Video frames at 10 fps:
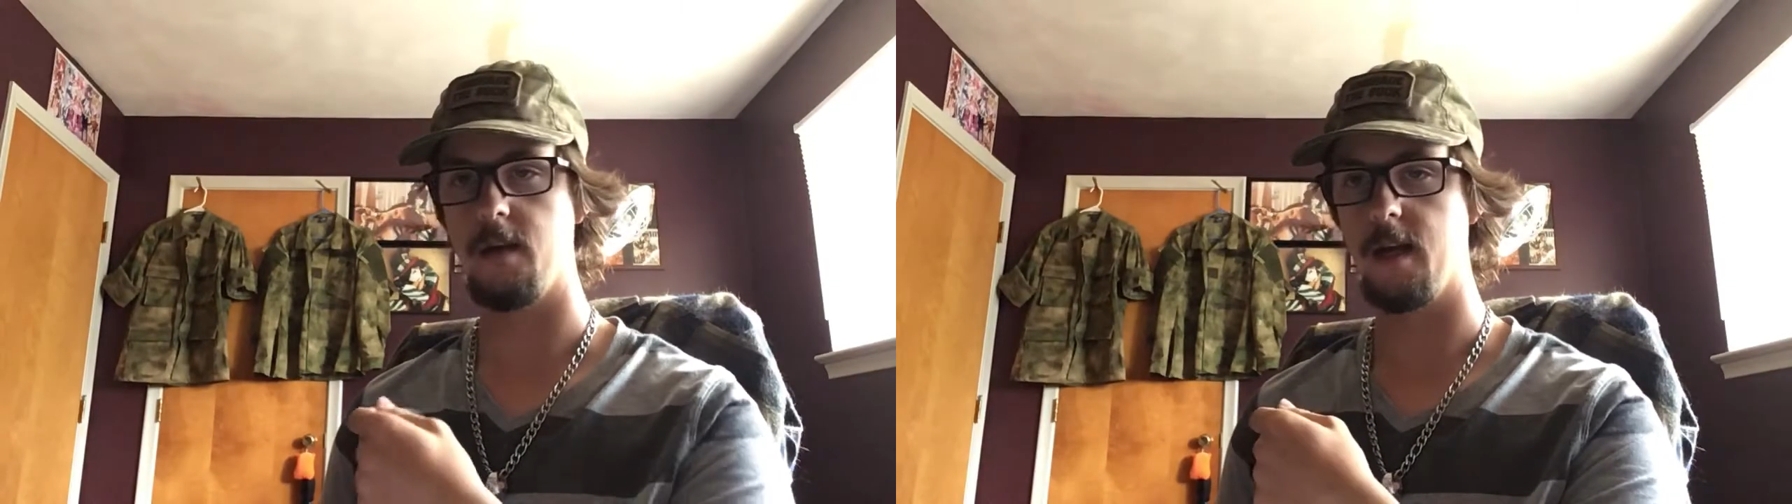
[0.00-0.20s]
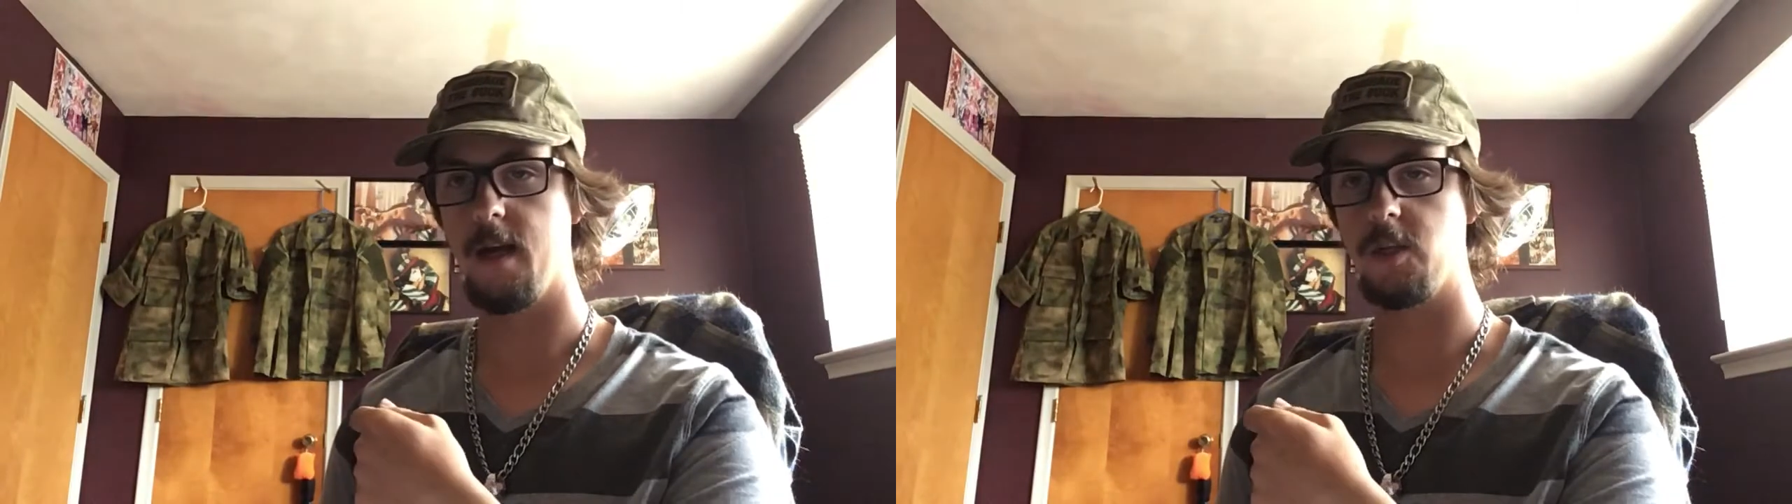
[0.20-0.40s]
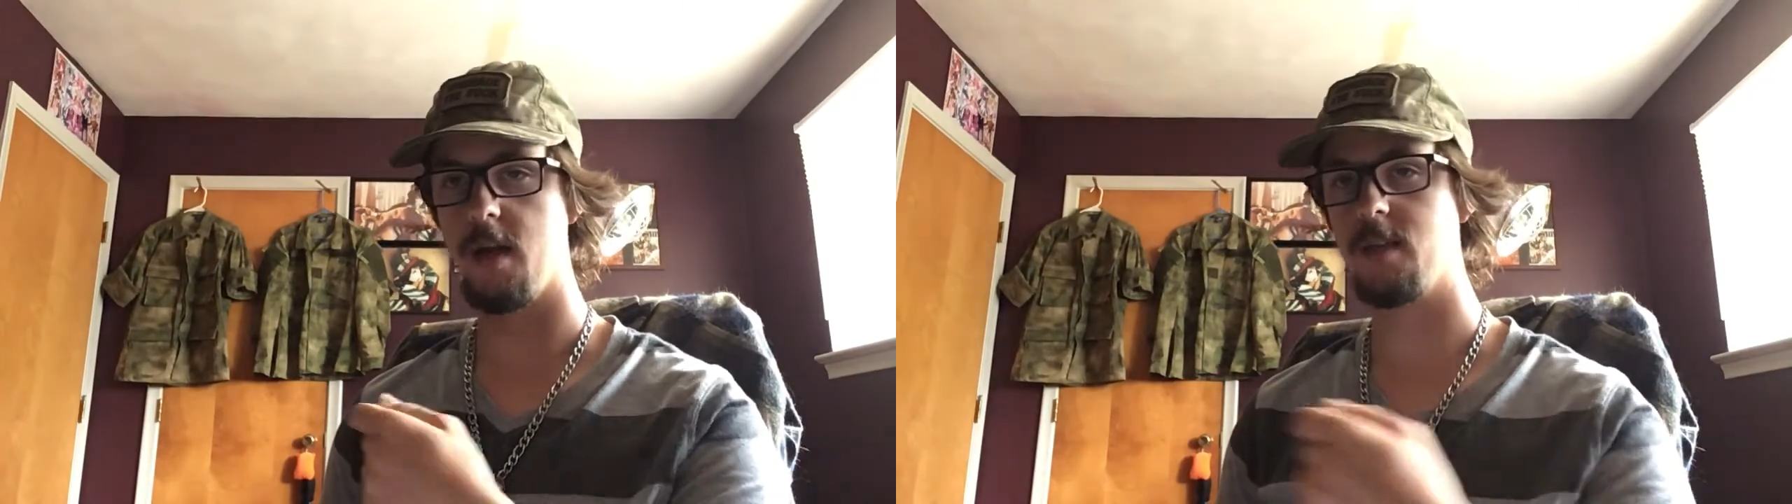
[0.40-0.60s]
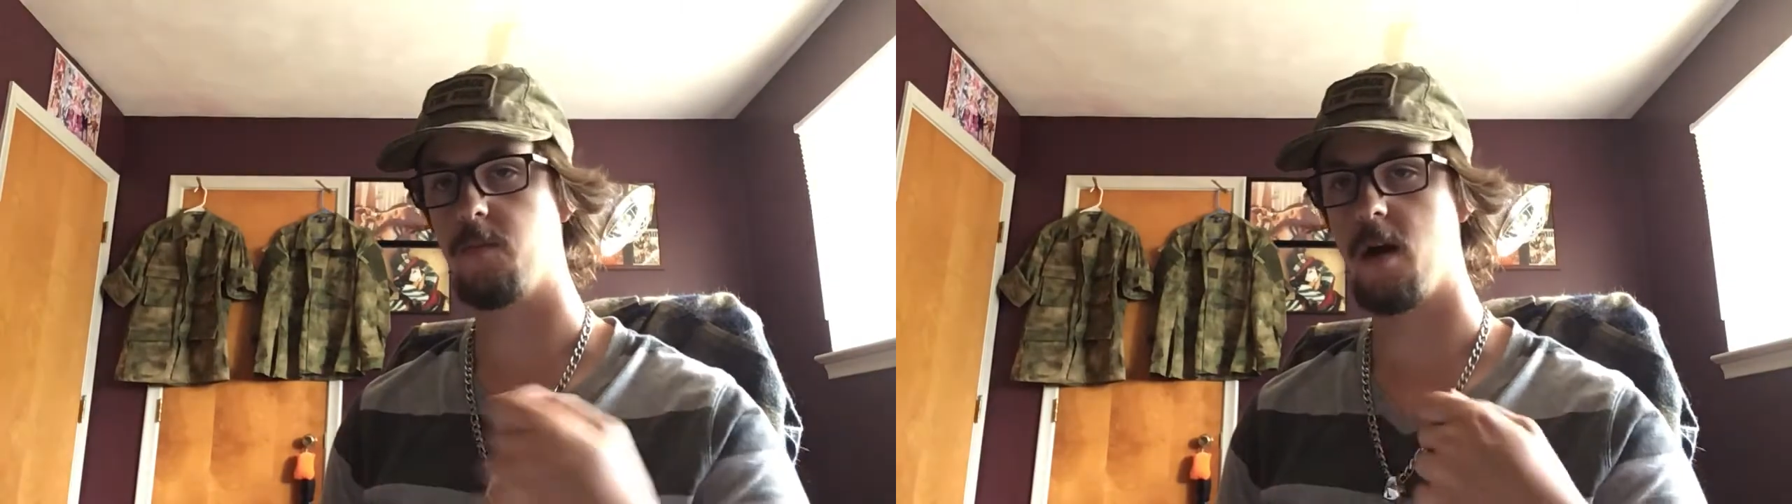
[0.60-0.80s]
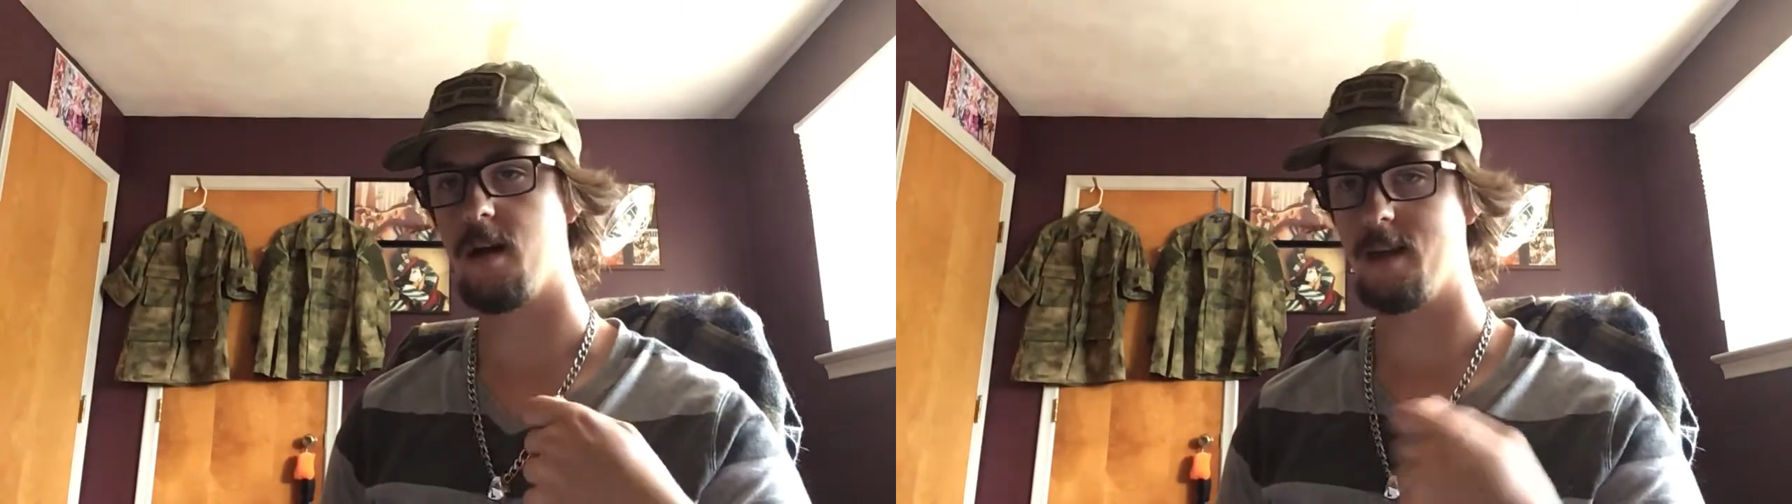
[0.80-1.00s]
you got chest
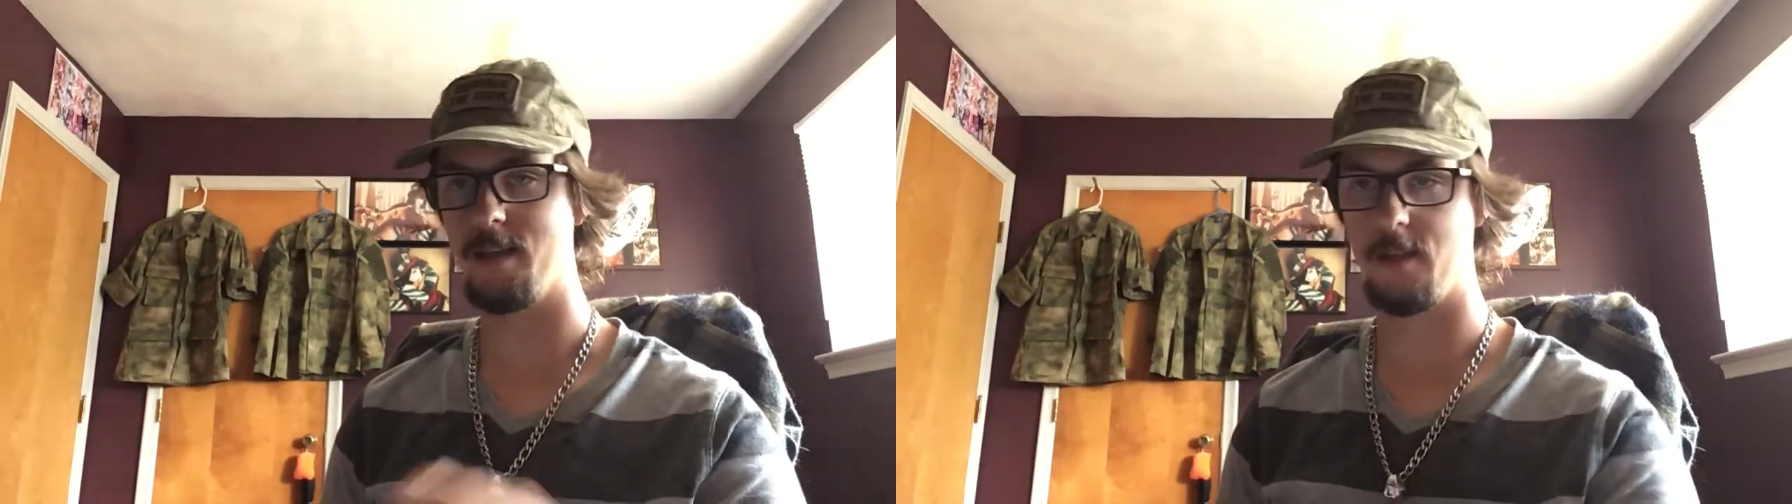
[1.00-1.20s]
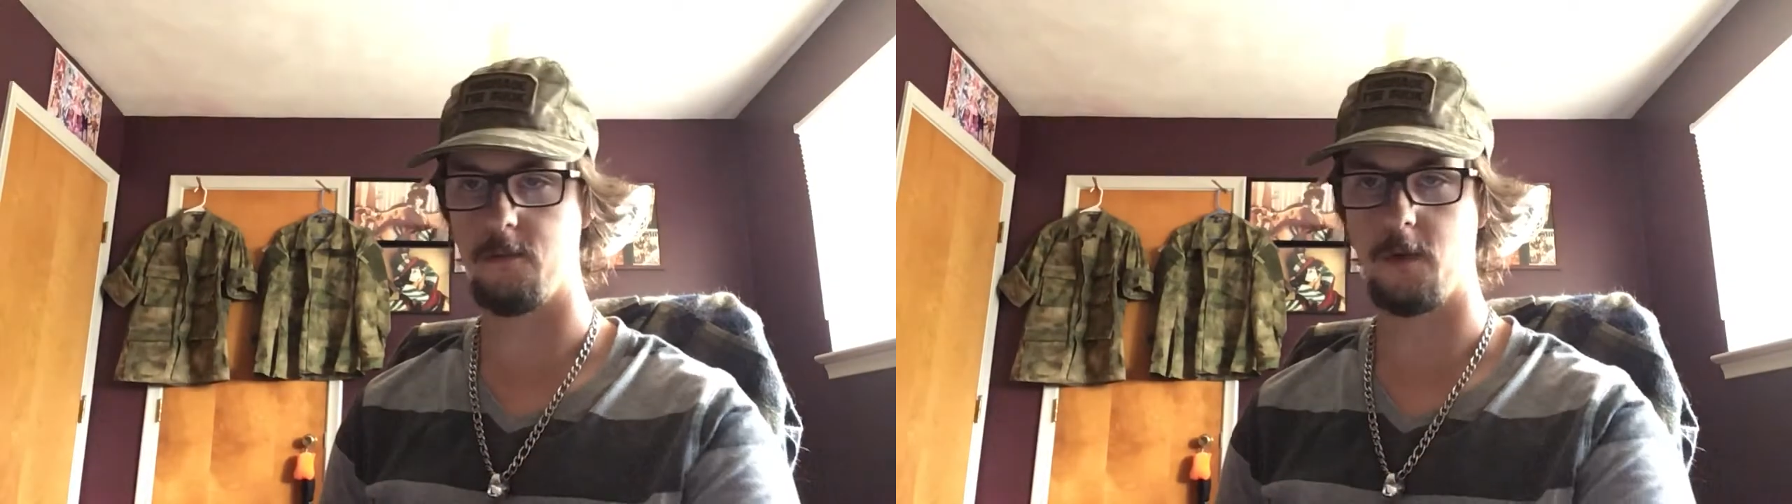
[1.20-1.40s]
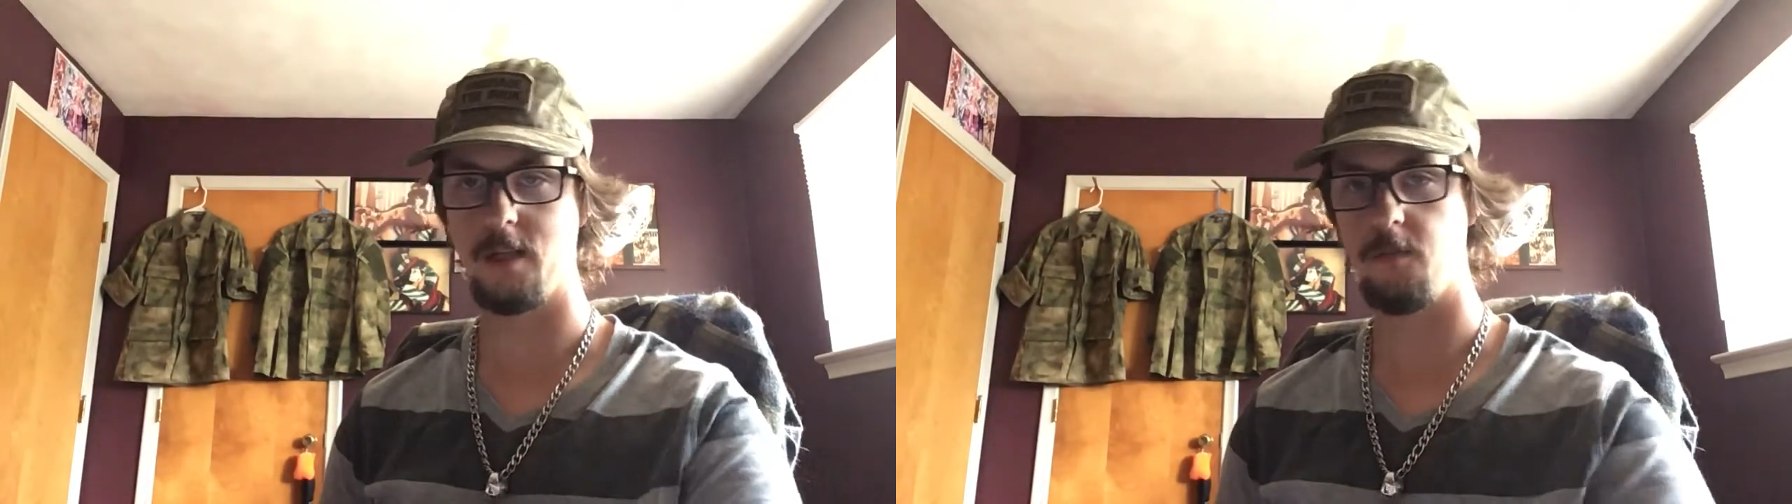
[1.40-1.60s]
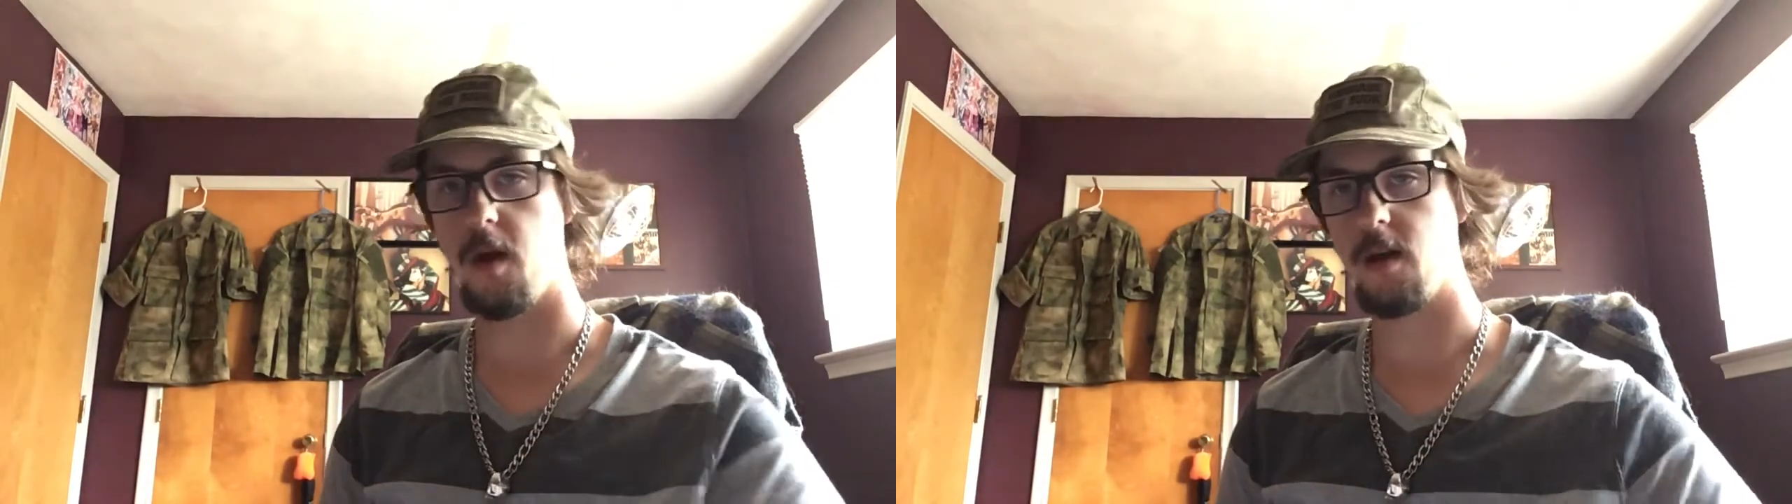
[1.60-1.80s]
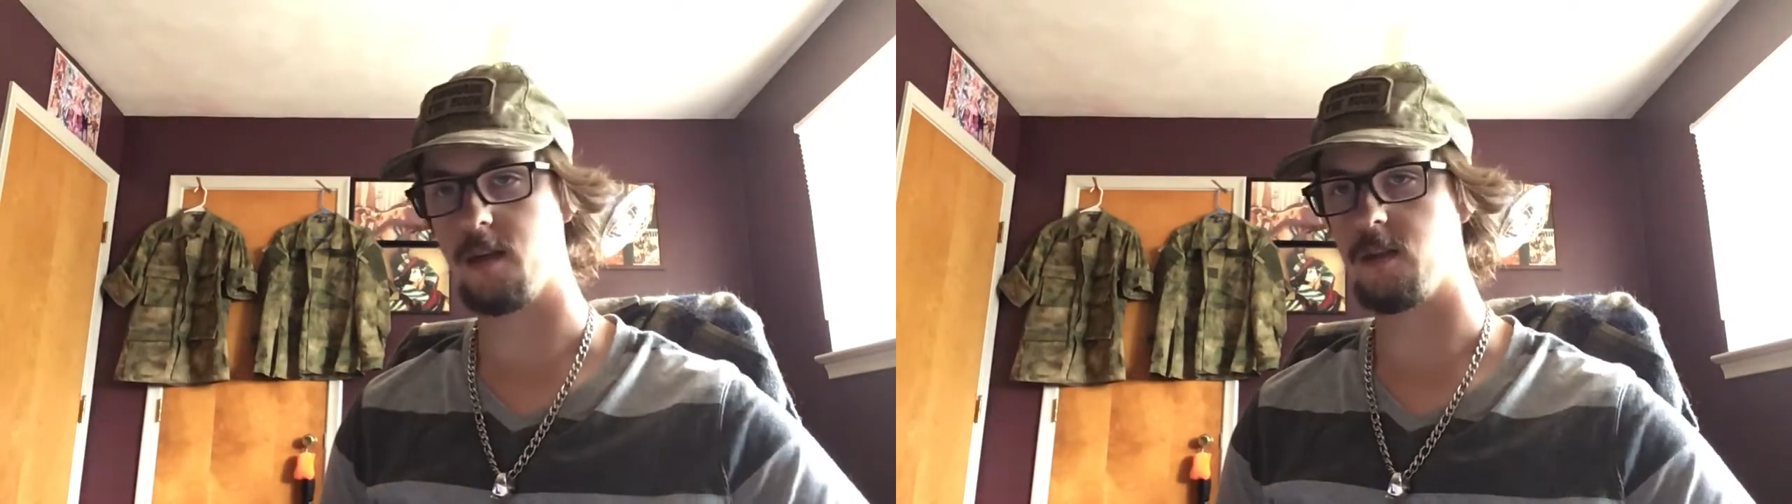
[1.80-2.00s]
pockets and waist
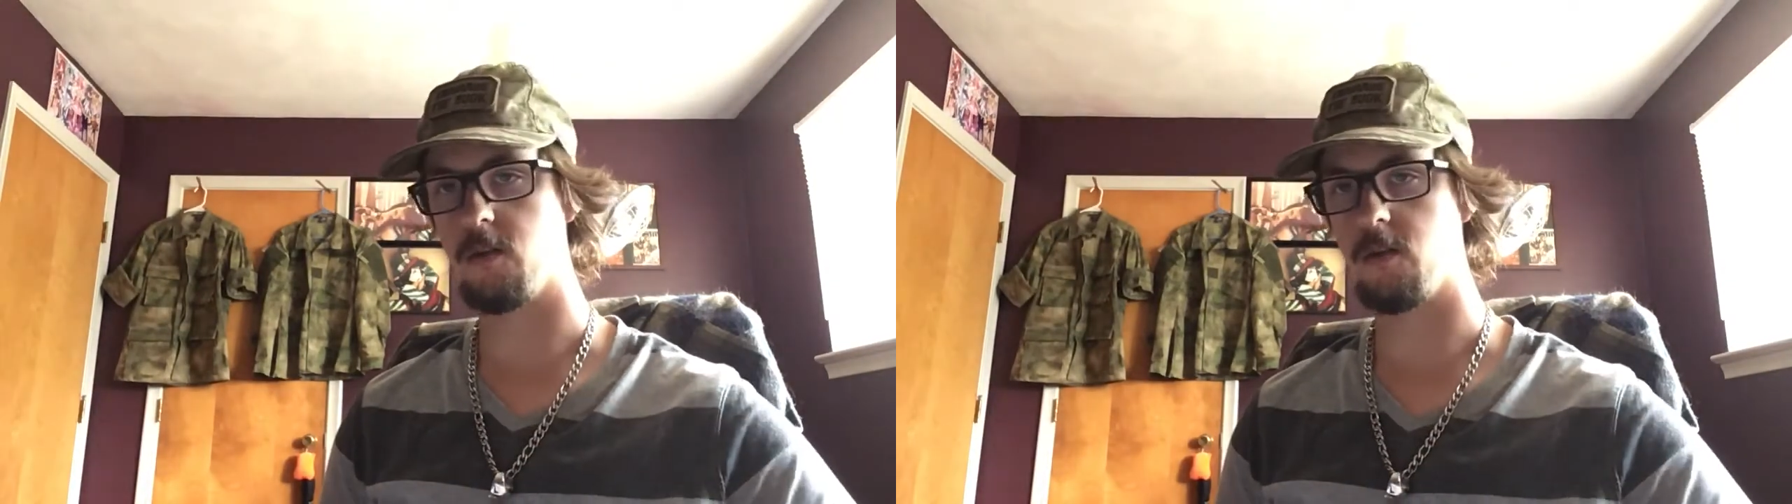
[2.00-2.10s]
pockets